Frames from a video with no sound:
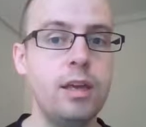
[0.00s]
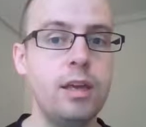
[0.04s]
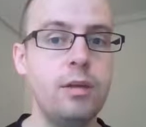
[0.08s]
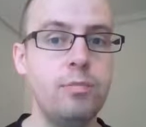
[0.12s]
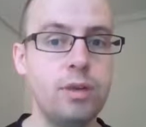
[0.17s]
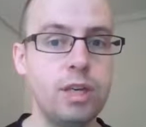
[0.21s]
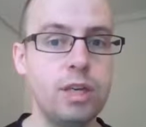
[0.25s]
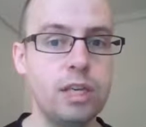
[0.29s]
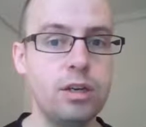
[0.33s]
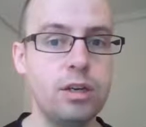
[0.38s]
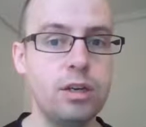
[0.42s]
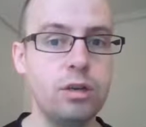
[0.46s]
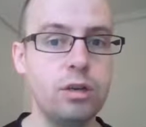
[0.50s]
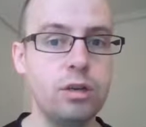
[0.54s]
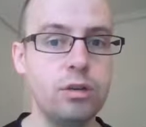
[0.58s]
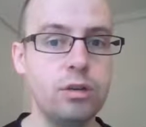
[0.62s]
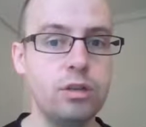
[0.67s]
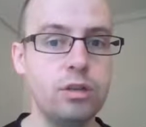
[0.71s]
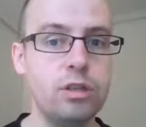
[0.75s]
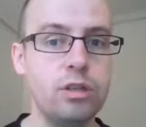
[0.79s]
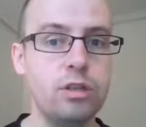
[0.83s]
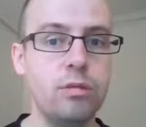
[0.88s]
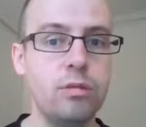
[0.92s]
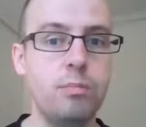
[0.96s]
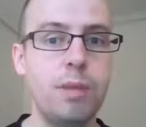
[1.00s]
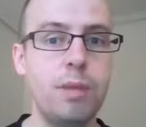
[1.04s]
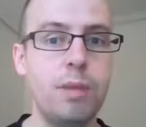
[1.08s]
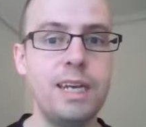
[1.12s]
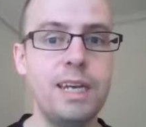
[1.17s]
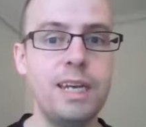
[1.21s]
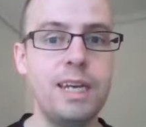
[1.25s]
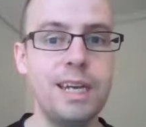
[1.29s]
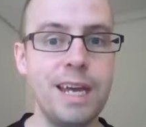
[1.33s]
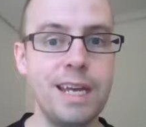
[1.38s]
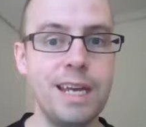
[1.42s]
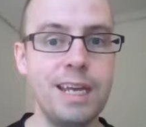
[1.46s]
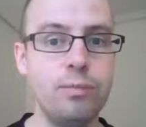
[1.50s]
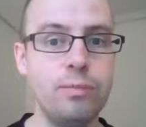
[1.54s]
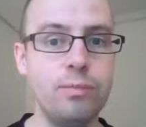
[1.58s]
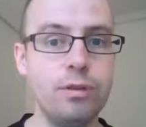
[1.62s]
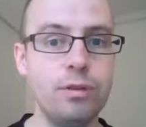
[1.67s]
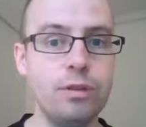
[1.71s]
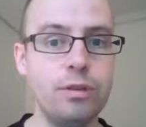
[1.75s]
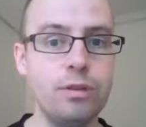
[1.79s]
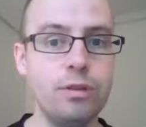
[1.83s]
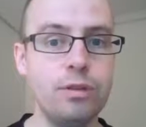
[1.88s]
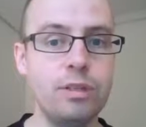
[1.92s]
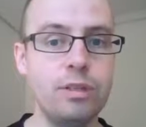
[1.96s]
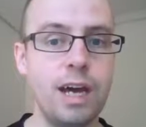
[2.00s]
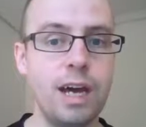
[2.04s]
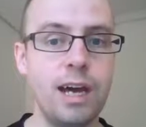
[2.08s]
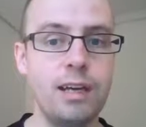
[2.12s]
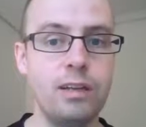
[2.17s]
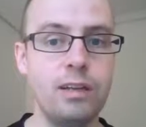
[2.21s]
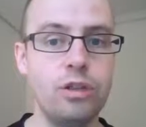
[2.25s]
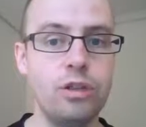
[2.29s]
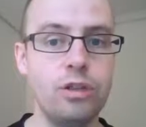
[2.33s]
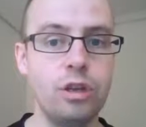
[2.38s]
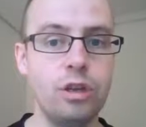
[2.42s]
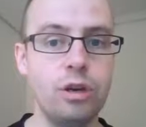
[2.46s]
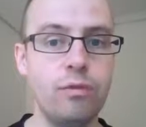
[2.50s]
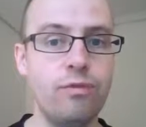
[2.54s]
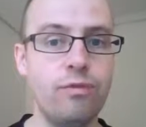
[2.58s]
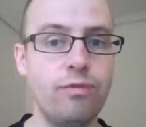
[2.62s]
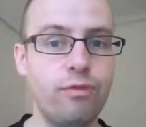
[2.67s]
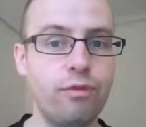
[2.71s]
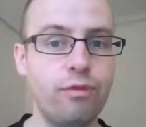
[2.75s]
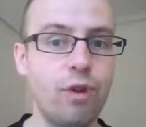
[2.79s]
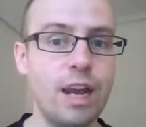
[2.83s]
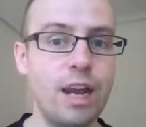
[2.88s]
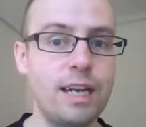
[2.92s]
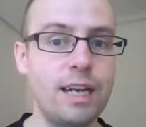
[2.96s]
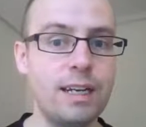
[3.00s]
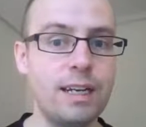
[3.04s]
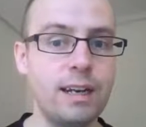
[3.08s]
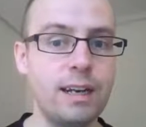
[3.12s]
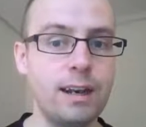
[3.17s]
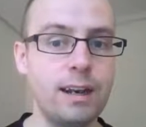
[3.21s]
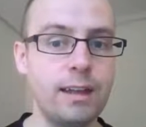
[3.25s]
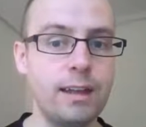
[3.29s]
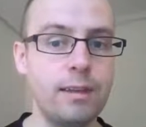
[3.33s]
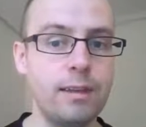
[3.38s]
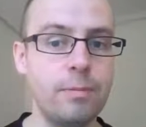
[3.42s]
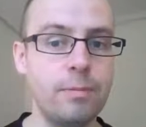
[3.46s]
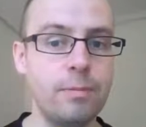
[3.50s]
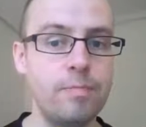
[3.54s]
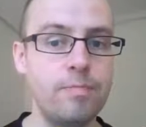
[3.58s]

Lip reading: because my neighbours are so friendly.